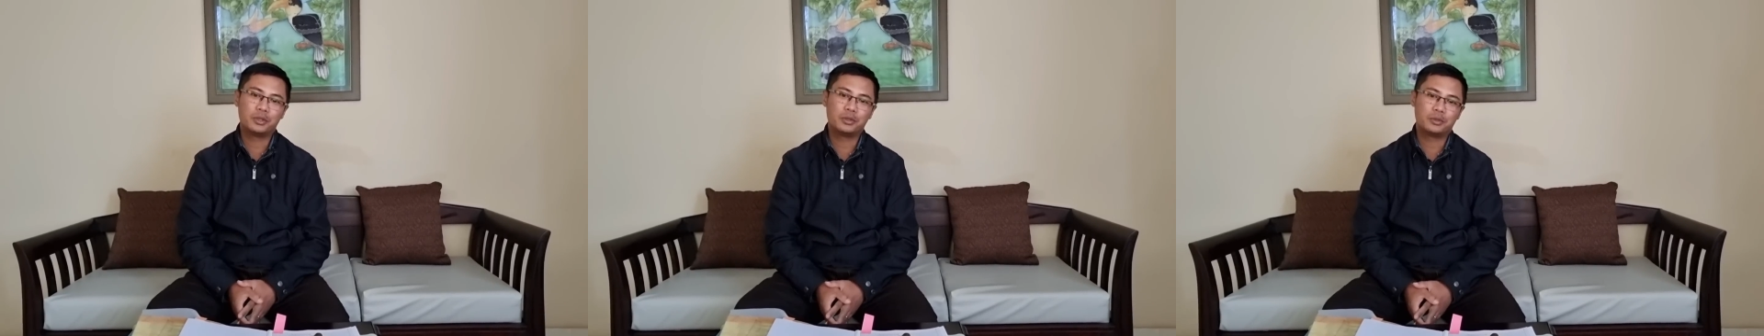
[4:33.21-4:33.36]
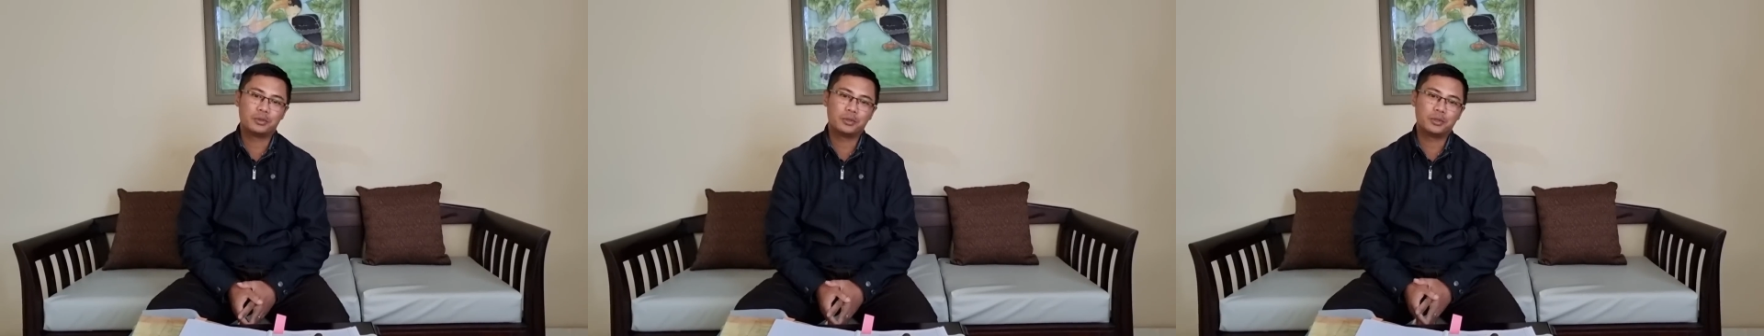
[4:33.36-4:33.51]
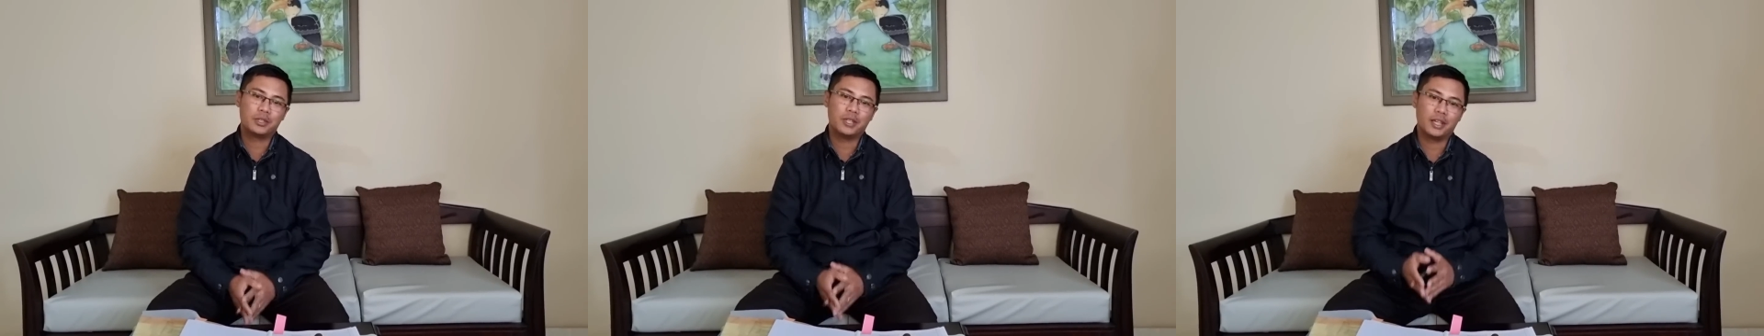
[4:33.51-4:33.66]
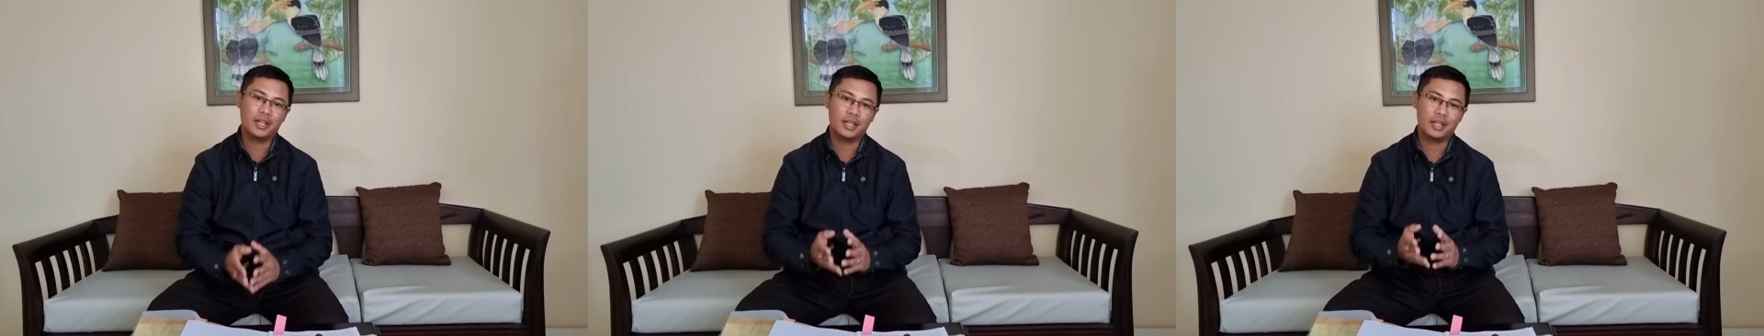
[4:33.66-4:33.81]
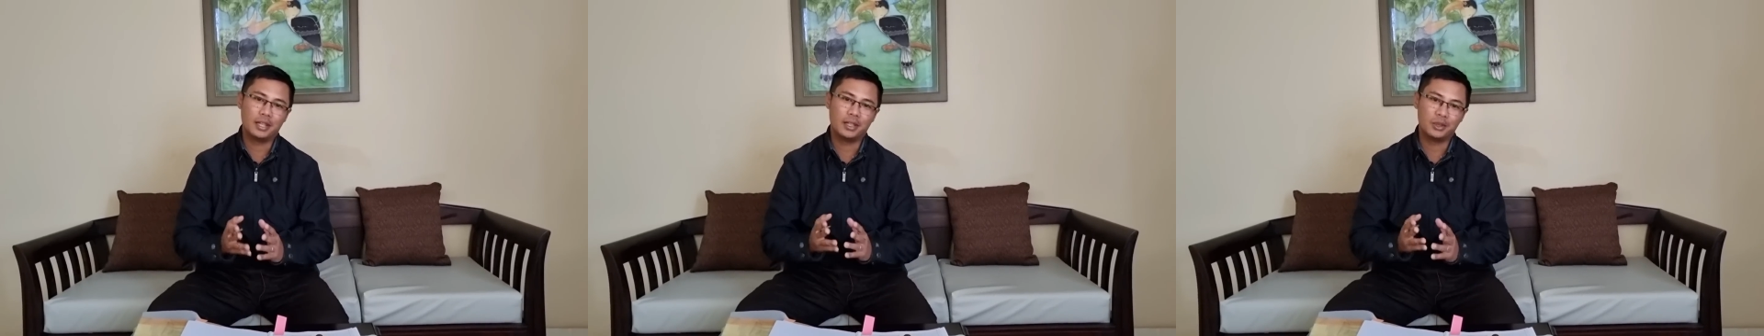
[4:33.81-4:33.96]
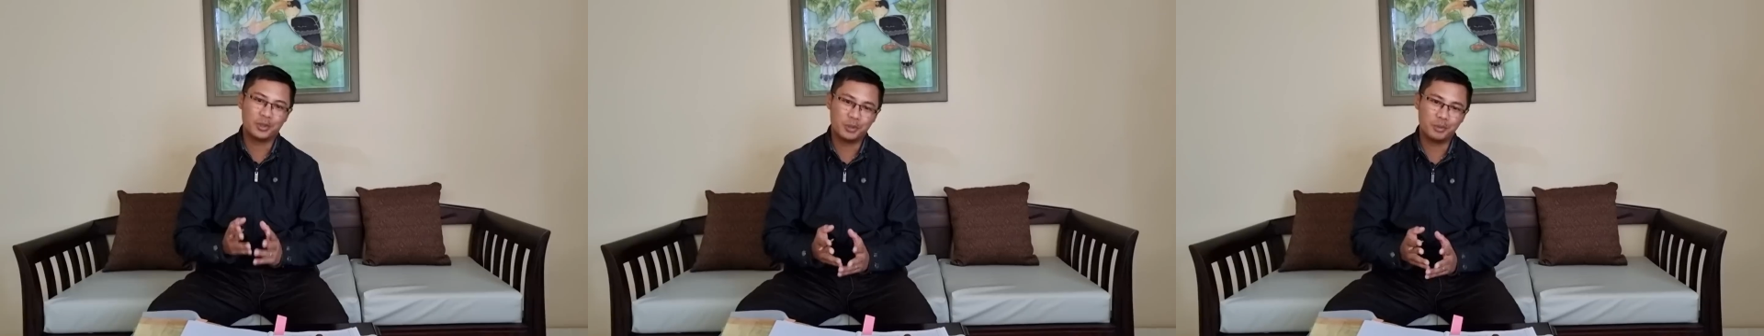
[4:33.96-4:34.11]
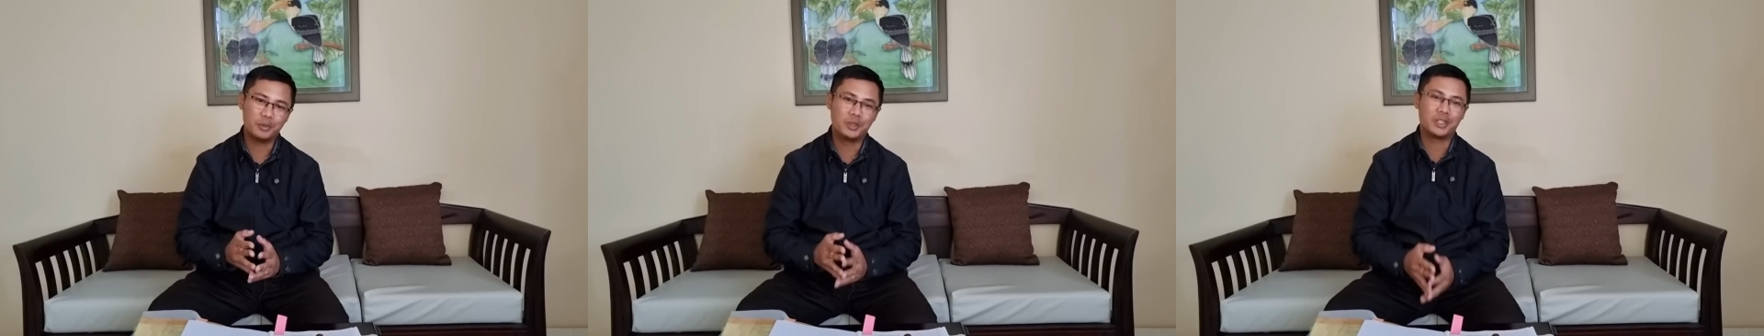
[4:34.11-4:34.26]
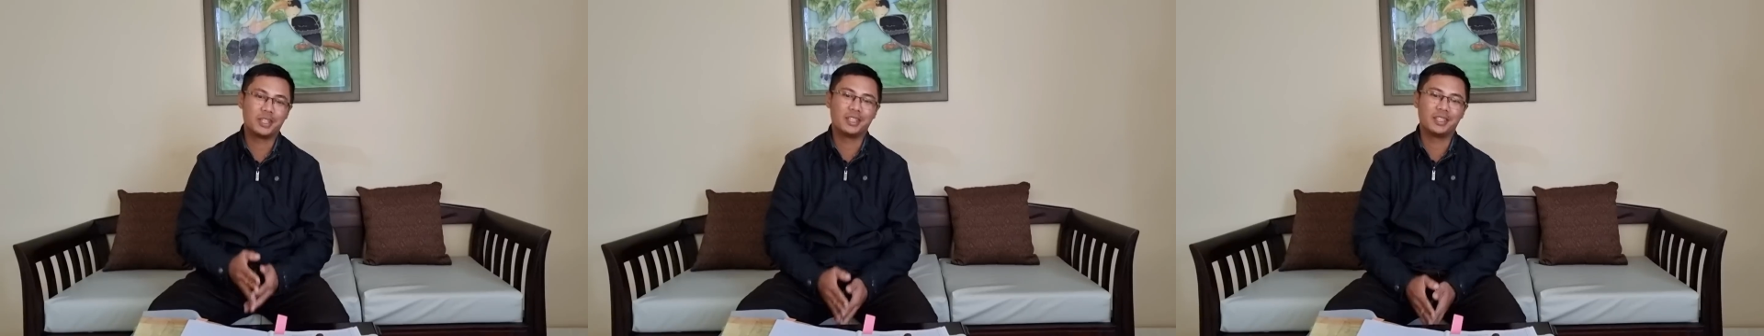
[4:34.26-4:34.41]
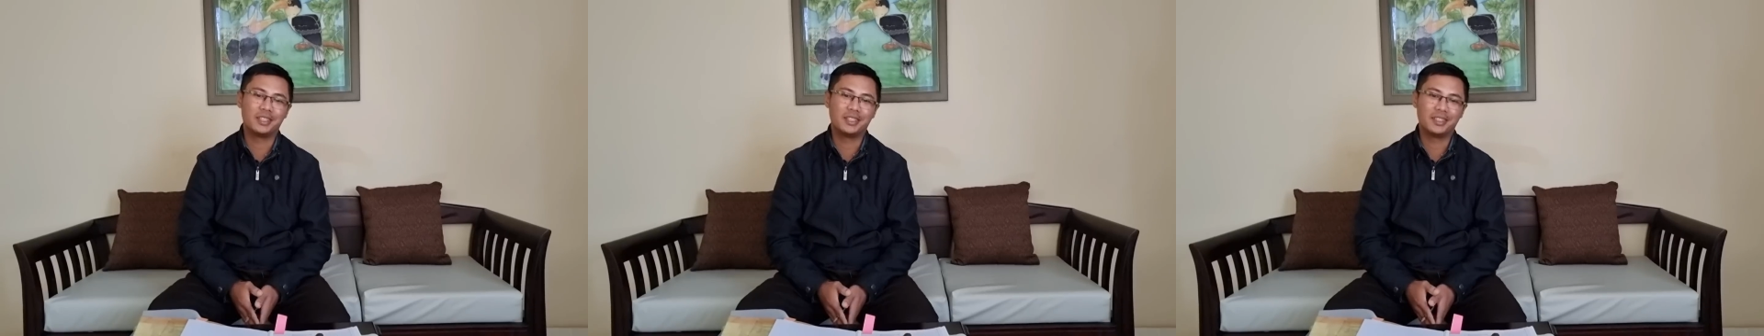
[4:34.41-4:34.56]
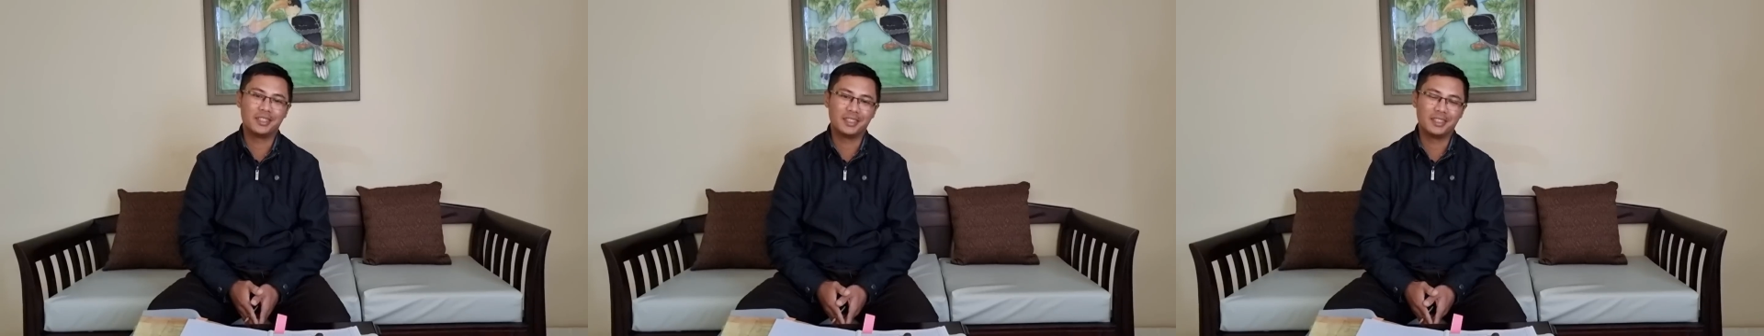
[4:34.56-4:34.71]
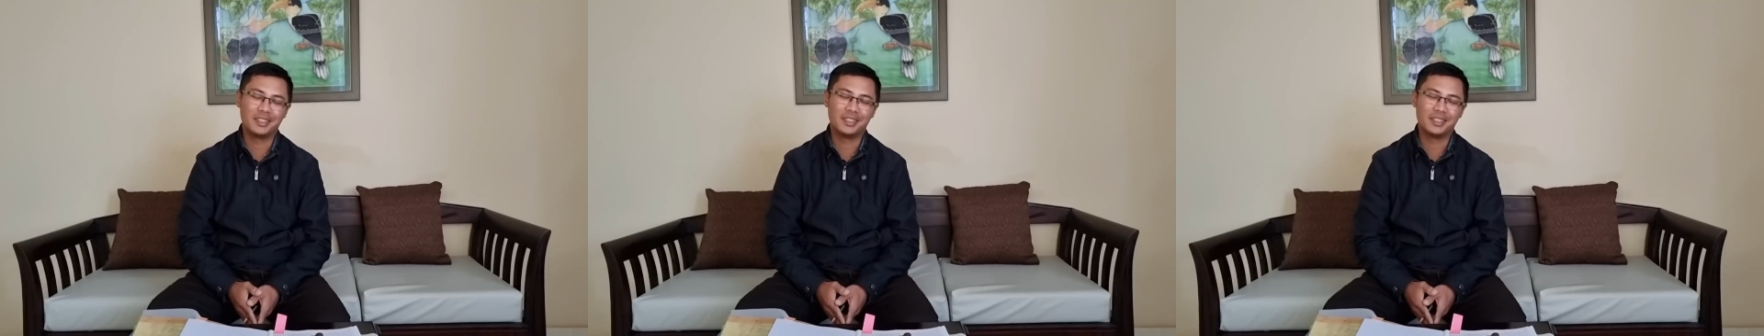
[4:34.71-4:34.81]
useful, and I hope you can